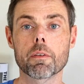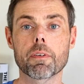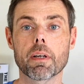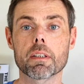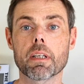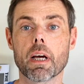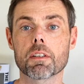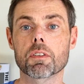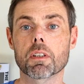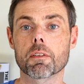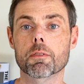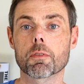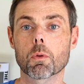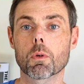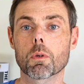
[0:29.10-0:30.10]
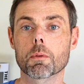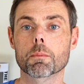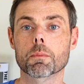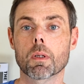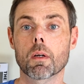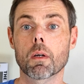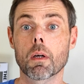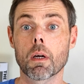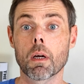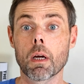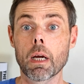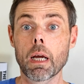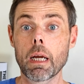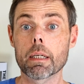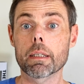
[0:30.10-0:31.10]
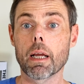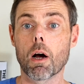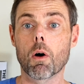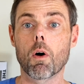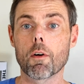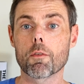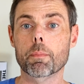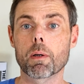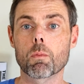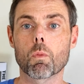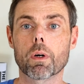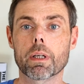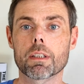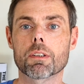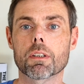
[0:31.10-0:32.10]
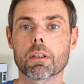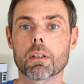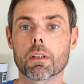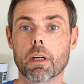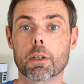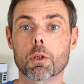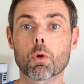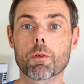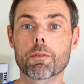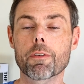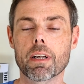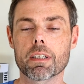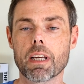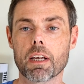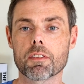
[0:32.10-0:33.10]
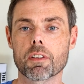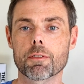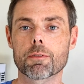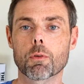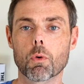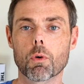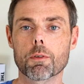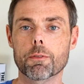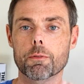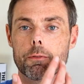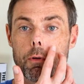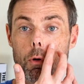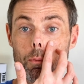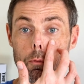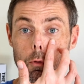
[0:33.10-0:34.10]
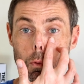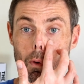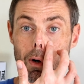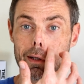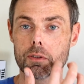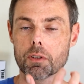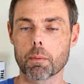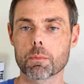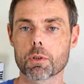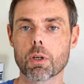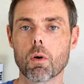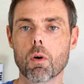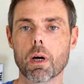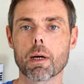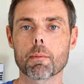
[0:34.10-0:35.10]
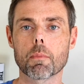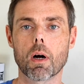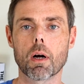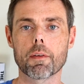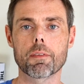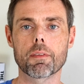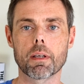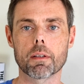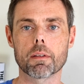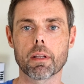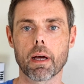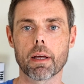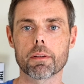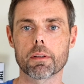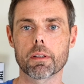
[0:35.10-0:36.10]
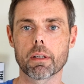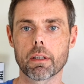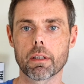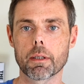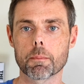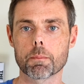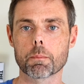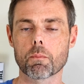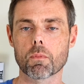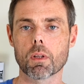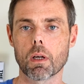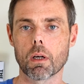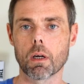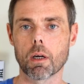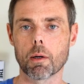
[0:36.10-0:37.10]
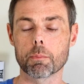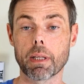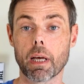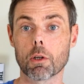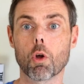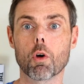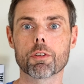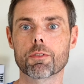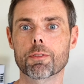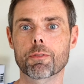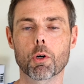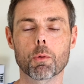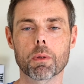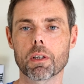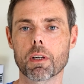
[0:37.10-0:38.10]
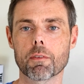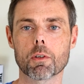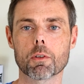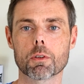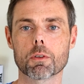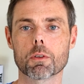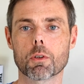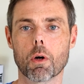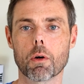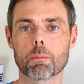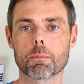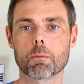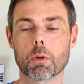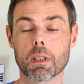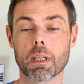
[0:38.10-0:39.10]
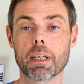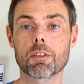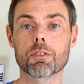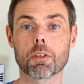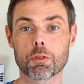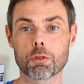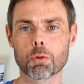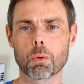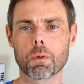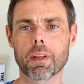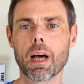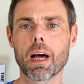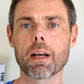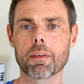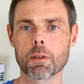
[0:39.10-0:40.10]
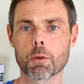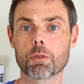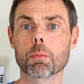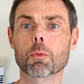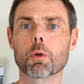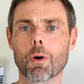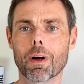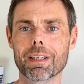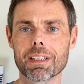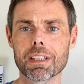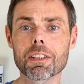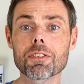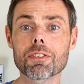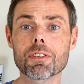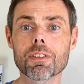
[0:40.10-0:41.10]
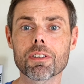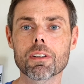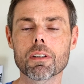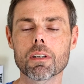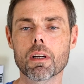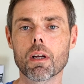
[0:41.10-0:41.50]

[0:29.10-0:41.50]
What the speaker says: Fantastic Four. Now, I've been wanting a good Fantastic Four film for quite some time. I think that that Lost film that never got released, I saw that and there were some good ideas in it.